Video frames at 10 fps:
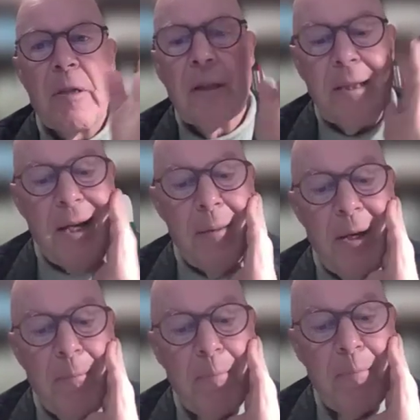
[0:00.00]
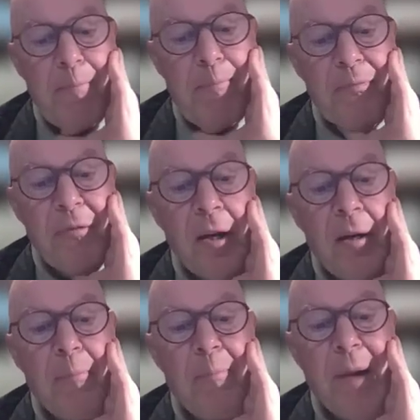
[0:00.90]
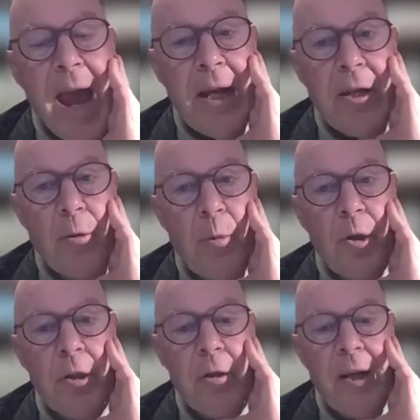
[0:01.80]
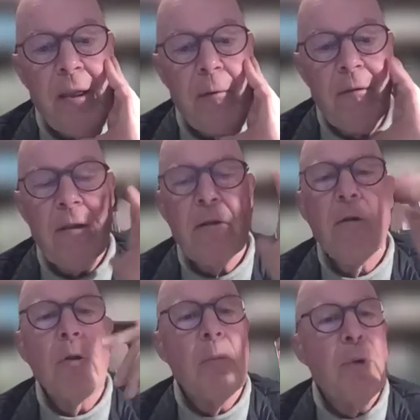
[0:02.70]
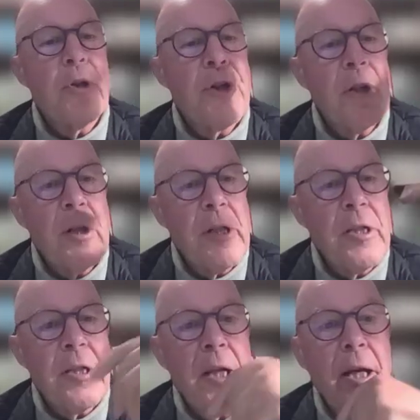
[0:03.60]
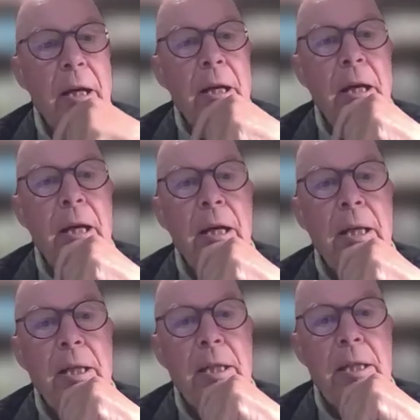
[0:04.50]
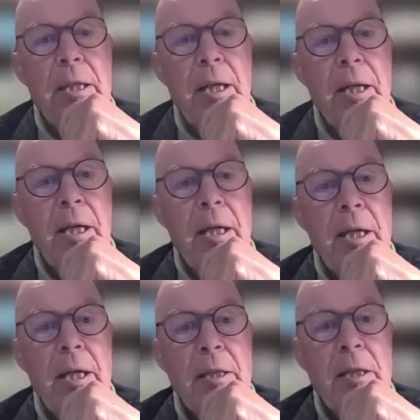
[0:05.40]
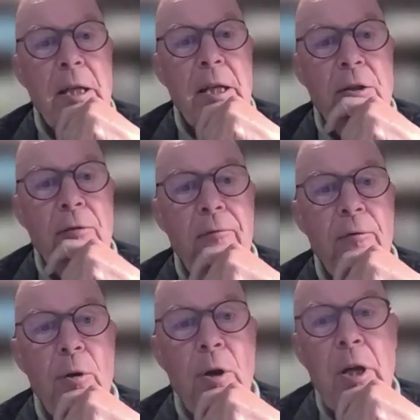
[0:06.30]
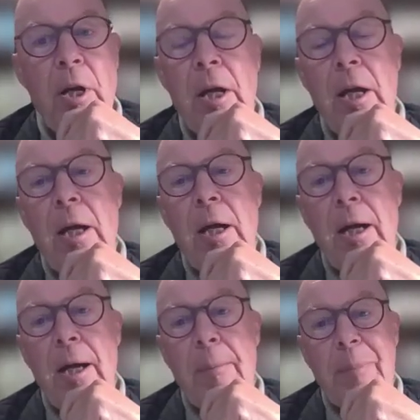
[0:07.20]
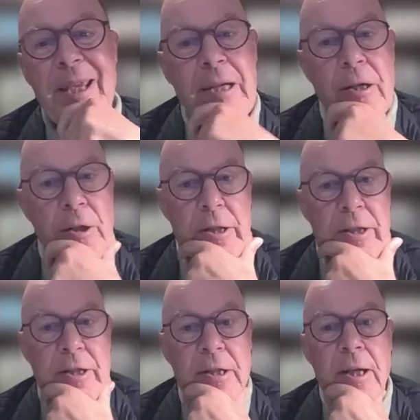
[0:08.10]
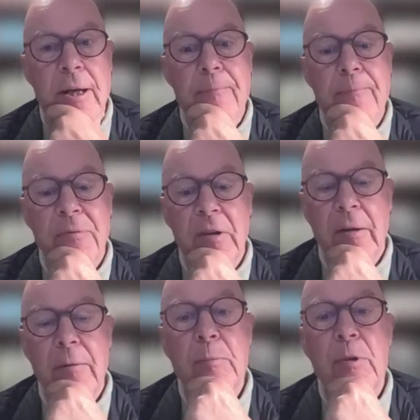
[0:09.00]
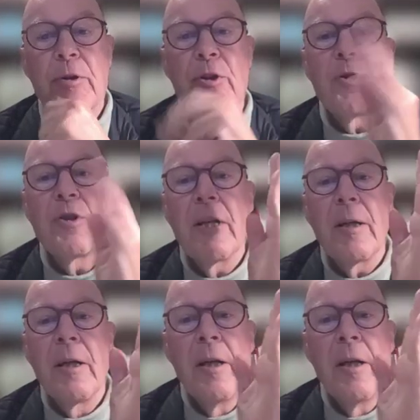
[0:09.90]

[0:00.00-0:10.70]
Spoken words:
coming back to work together with local butchers and so forth, bakers, and producing